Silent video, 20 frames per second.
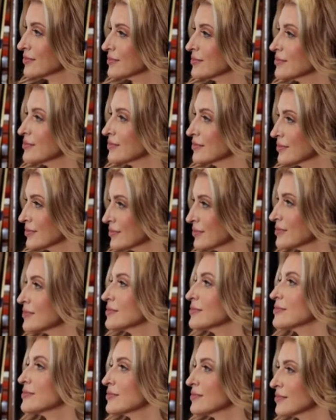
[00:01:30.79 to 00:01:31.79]

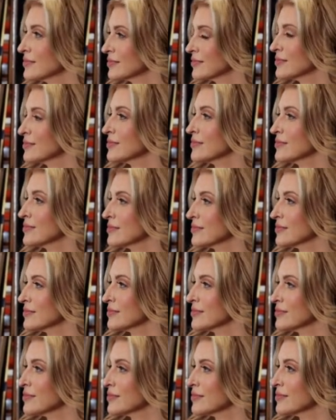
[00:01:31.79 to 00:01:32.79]

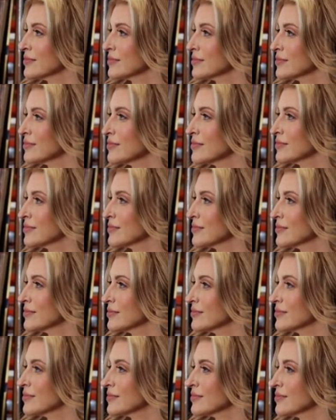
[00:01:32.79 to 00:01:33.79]

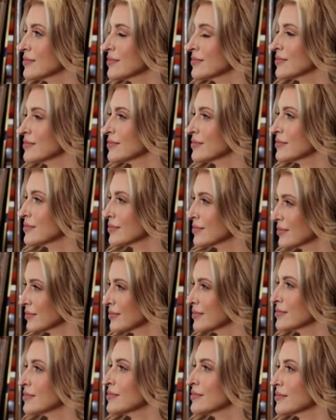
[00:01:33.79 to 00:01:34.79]

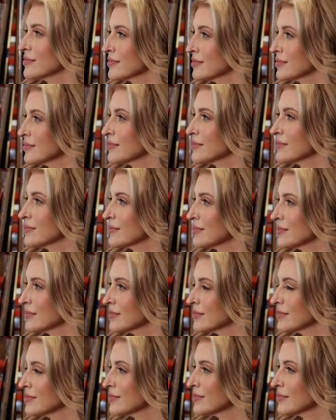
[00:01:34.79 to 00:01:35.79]

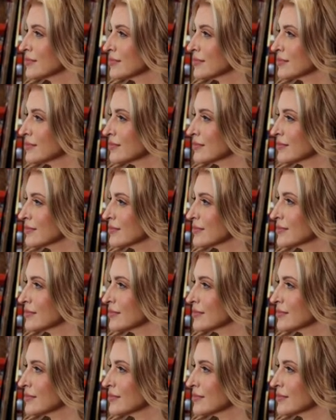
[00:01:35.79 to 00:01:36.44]
(silent)